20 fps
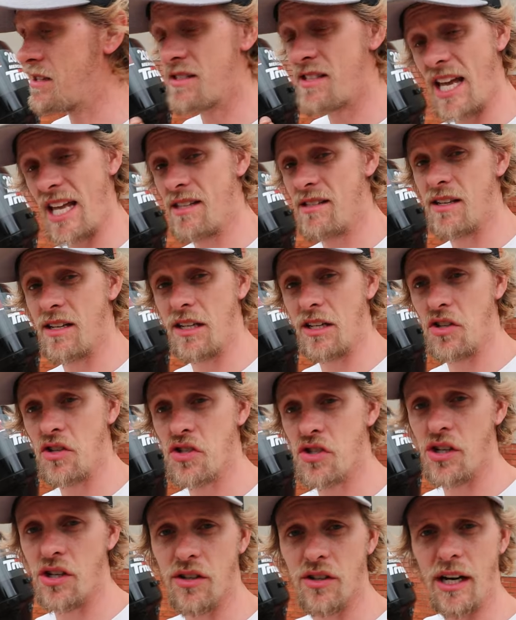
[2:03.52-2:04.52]
setting,
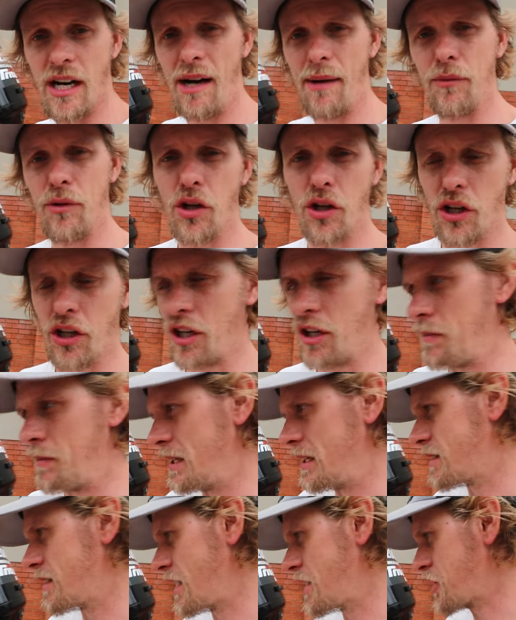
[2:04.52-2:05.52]
so I'm not going to
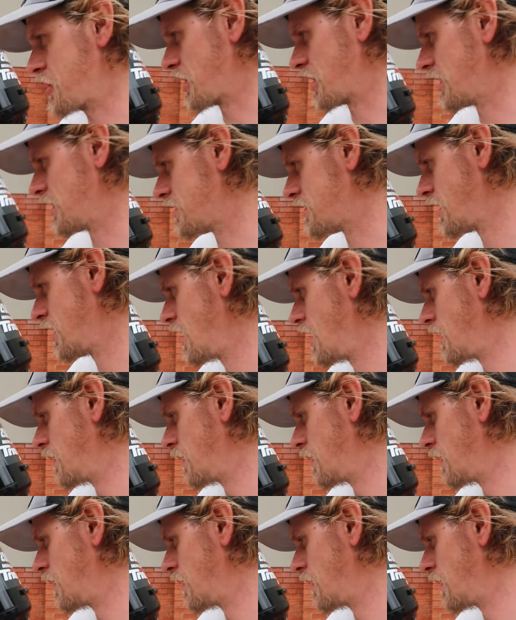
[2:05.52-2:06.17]
be touching it,